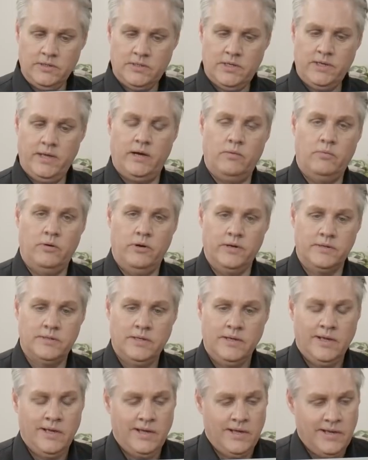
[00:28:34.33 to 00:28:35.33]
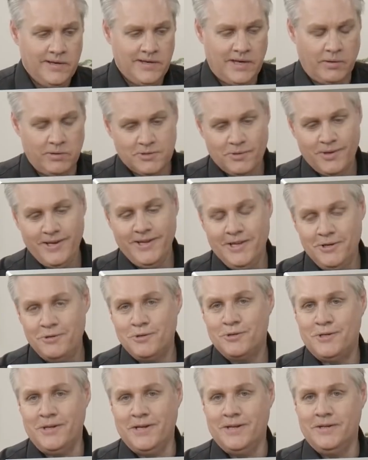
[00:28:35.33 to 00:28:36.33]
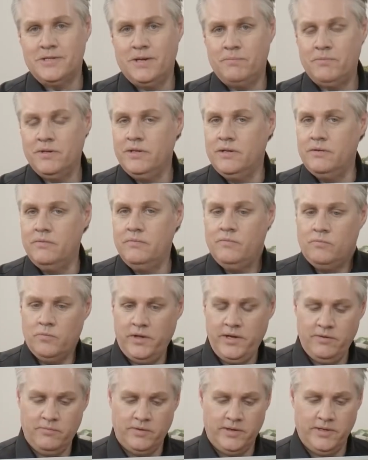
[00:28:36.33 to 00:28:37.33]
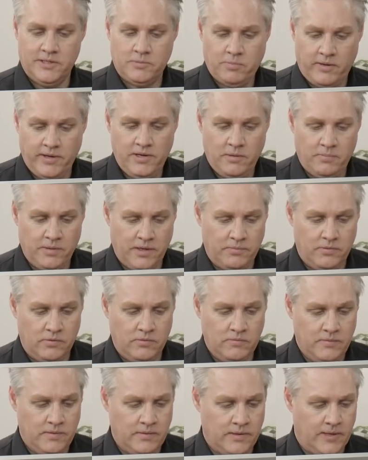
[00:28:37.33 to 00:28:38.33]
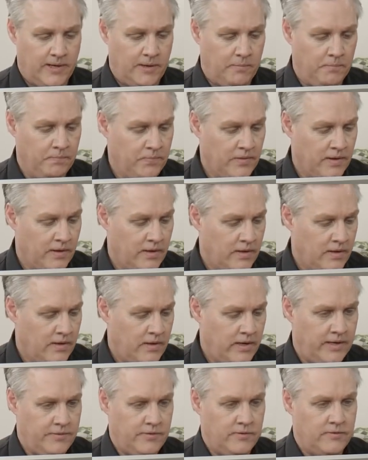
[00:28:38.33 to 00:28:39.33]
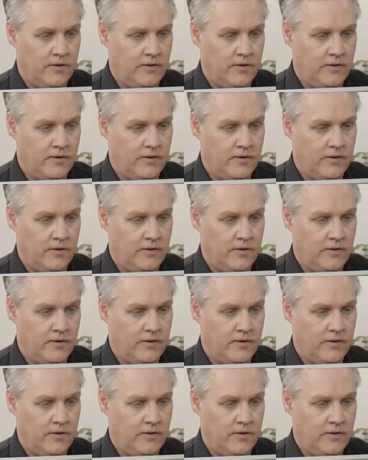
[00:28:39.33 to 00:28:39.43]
you can see how it works. Now what's really interesting and something that we didn't really explain to people at the